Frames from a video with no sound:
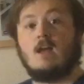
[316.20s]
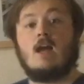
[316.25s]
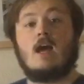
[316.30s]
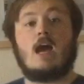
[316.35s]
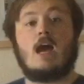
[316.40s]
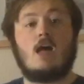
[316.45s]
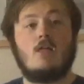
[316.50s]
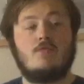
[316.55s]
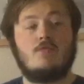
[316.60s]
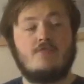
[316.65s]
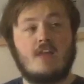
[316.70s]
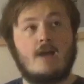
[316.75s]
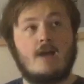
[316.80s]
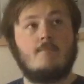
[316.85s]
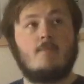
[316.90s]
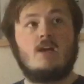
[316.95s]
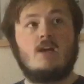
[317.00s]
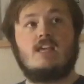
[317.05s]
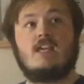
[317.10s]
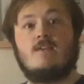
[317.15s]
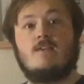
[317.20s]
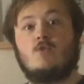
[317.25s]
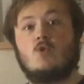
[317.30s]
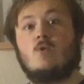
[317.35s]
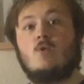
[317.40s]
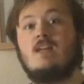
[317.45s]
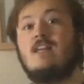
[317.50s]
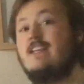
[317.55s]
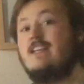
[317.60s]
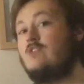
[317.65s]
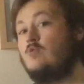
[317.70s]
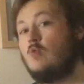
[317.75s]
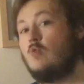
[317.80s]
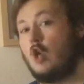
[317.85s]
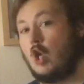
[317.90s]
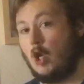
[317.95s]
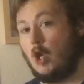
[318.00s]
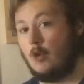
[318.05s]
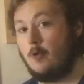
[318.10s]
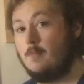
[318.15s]
and that might give you a little
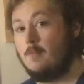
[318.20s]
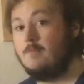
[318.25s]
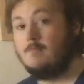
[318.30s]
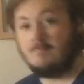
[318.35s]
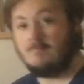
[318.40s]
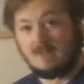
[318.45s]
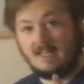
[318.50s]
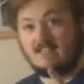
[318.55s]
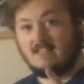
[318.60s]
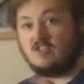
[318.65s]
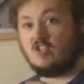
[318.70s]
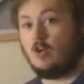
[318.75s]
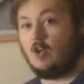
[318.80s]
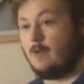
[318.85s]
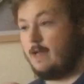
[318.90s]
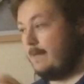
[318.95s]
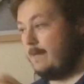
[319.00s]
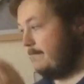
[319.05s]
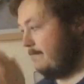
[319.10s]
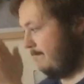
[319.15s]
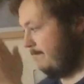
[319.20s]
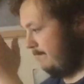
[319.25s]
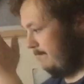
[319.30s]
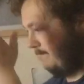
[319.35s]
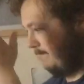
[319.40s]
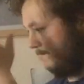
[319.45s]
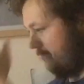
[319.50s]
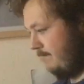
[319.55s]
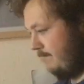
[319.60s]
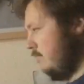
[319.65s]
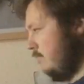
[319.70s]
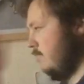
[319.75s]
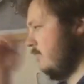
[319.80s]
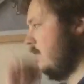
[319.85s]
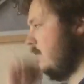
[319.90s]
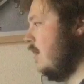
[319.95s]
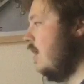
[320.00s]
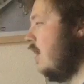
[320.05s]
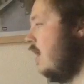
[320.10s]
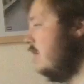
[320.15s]
clue. Let's do it.
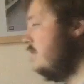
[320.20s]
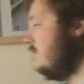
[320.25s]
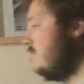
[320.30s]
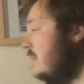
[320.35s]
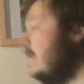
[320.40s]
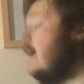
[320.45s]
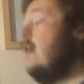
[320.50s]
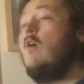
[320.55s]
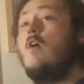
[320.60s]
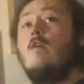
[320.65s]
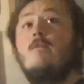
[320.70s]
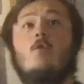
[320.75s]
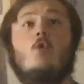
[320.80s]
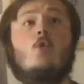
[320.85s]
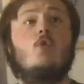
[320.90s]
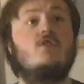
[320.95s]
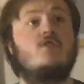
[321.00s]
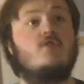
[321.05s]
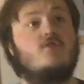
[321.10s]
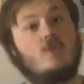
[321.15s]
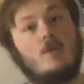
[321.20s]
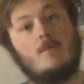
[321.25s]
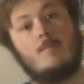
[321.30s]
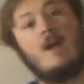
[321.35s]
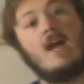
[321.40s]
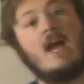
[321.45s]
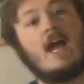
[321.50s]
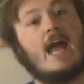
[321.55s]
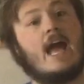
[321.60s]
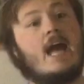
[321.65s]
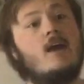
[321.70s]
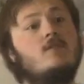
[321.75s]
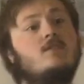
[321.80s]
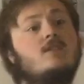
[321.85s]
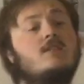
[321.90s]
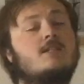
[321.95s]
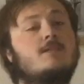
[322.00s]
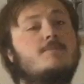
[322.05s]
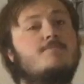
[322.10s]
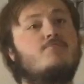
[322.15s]
So now I've ordered them. How
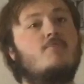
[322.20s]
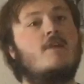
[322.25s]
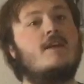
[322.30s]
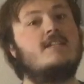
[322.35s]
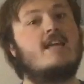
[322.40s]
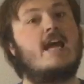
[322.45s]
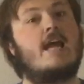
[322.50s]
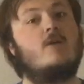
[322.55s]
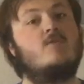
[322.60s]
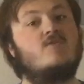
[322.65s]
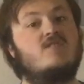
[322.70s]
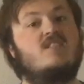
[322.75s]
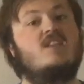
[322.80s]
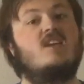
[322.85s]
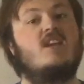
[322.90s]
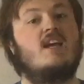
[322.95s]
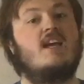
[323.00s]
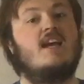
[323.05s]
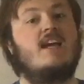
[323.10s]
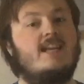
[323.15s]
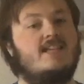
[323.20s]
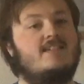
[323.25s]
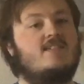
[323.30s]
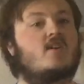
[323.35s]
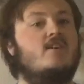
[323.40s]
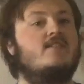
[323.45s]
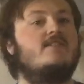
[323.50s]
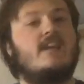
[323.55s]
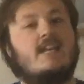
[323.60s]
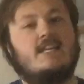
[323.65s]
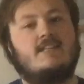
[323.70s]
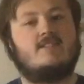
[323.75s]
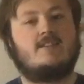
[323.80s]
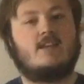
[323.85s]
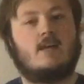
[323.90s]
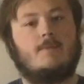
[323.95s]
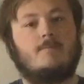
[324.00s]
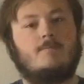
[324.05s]
spread out is our data?